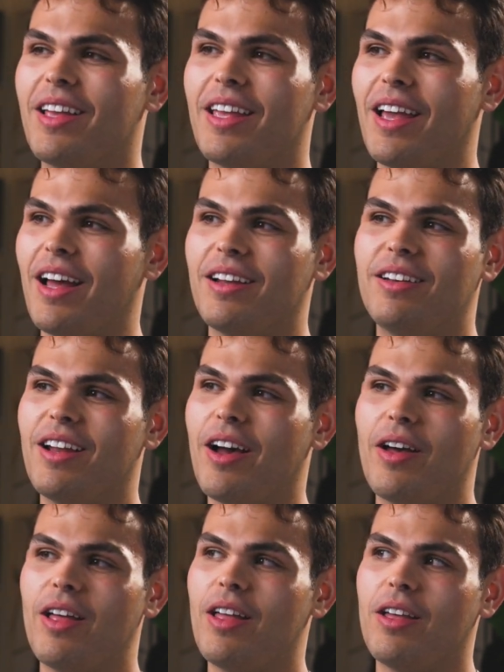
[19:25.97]
yeah,
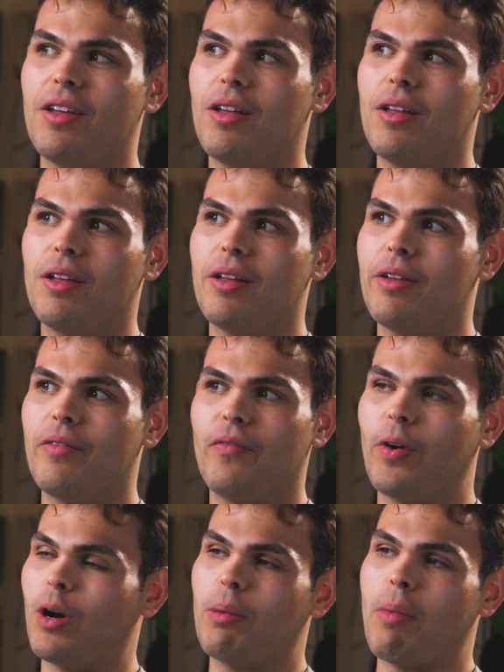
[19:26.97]
not
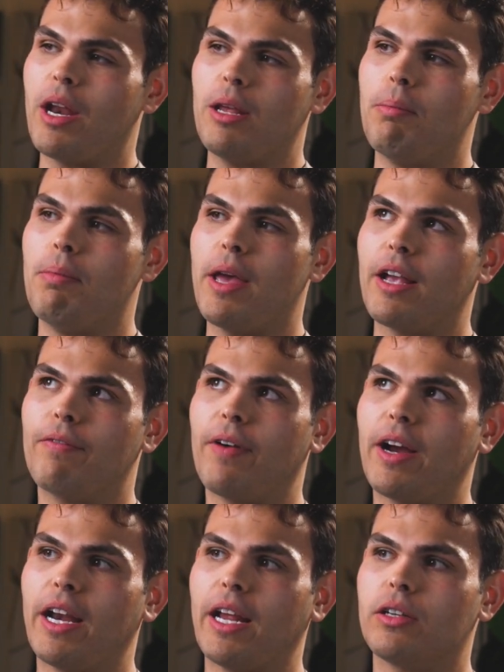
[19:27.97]
very many big
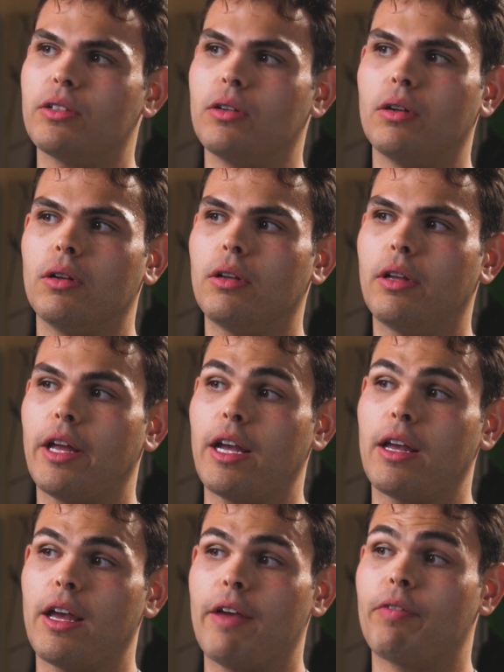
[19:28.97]
financial,
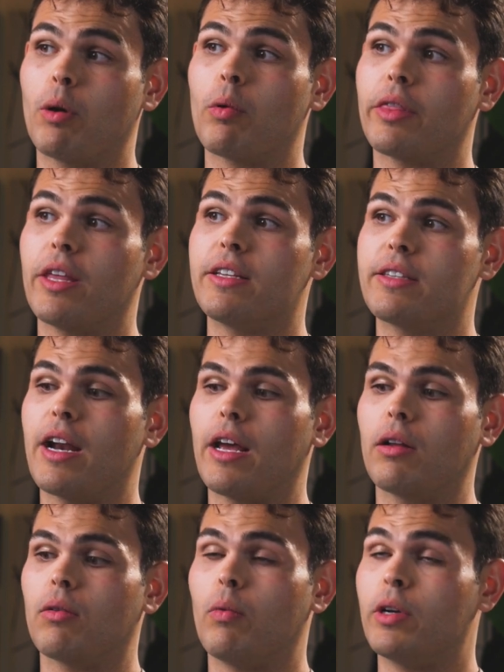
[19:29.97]
if there were things that I
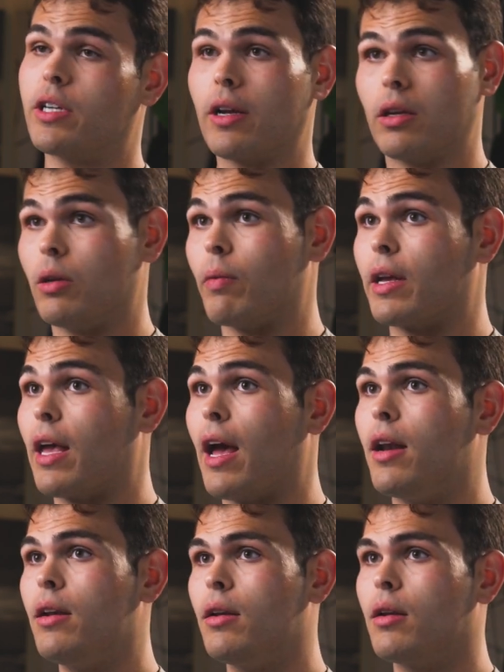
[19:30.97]
wish I could do
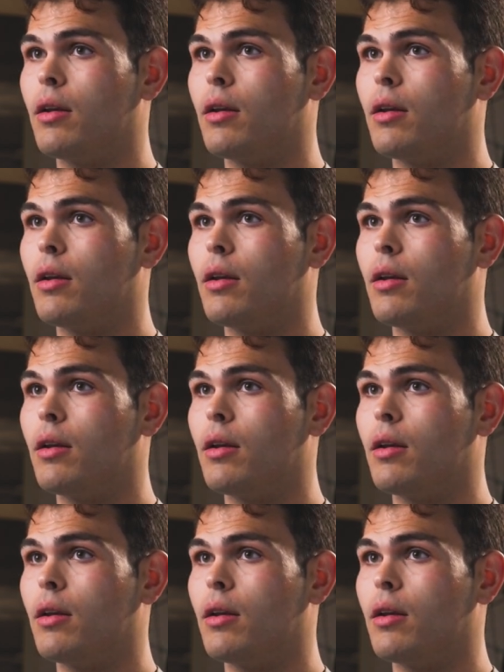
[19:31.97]
again,